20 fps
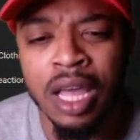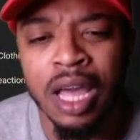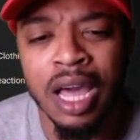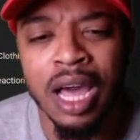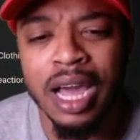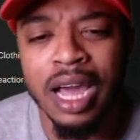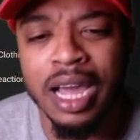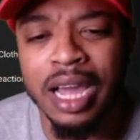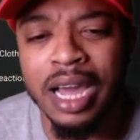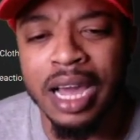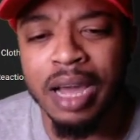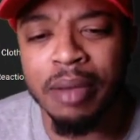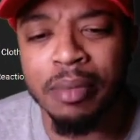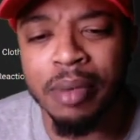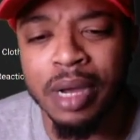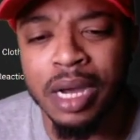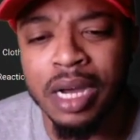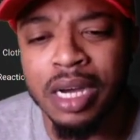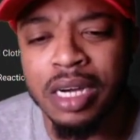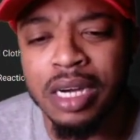I got
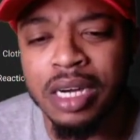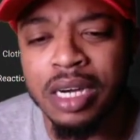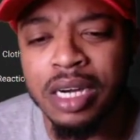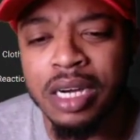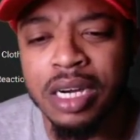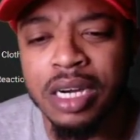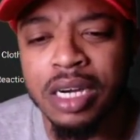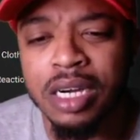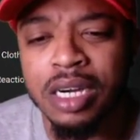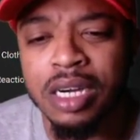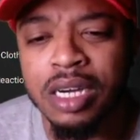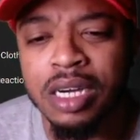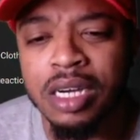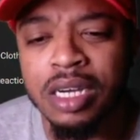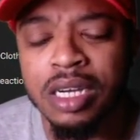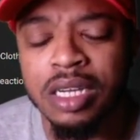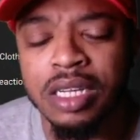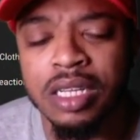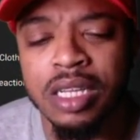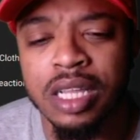my
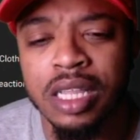uh